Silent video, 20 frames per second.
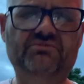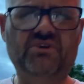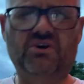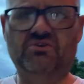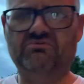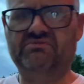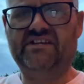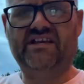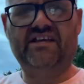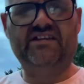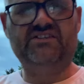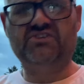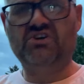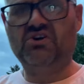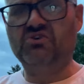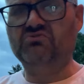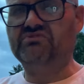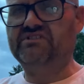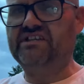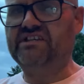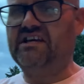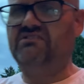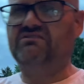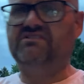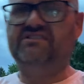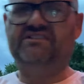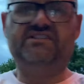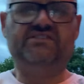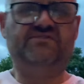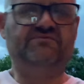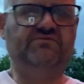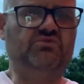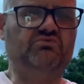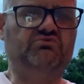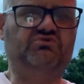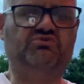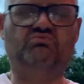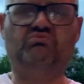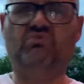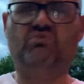10 toes down and this
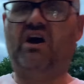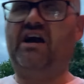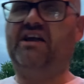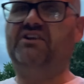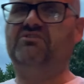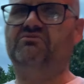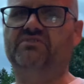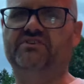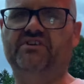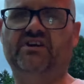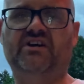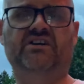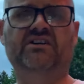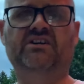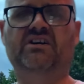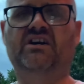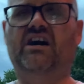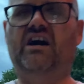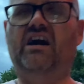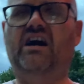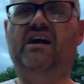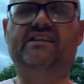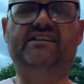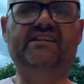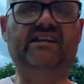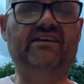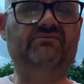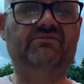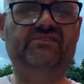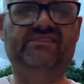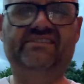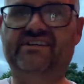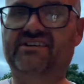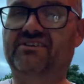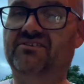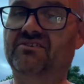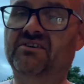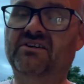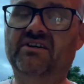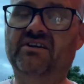fool's a rider, and I'd never
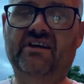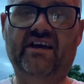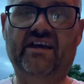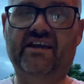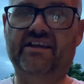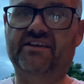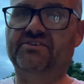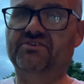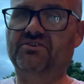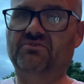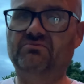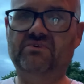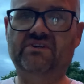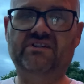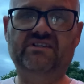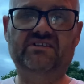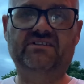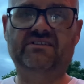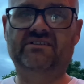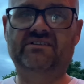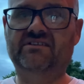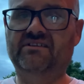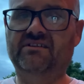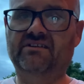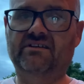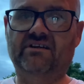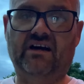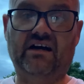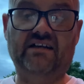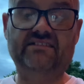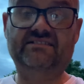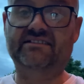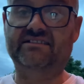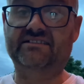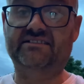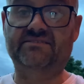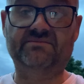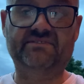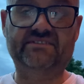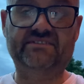tell. Hey, you know what? I've seen
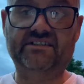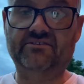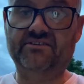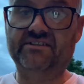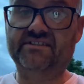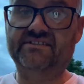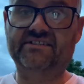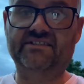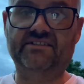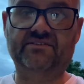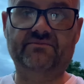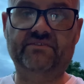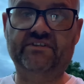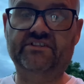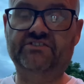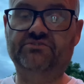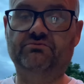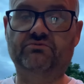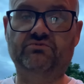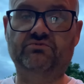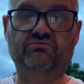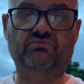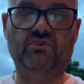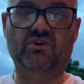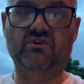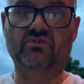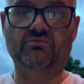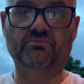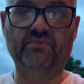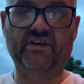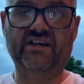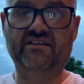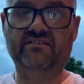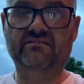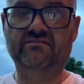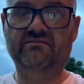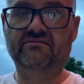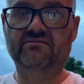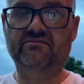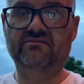some serious individuals roll, man.
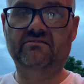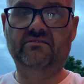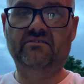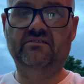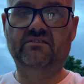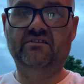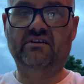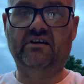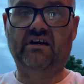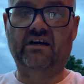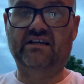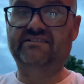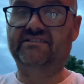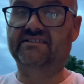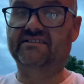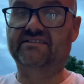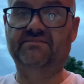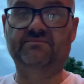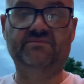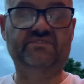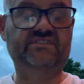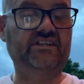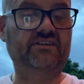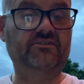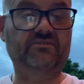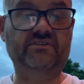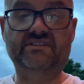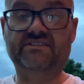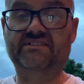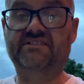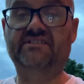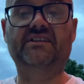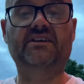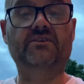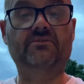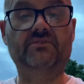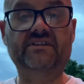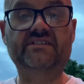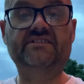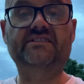I've seen some serious,
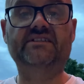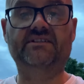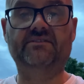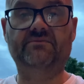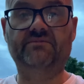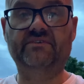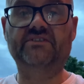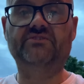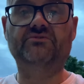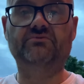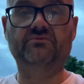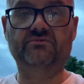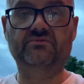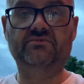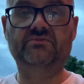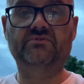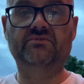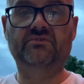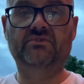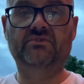serious individuals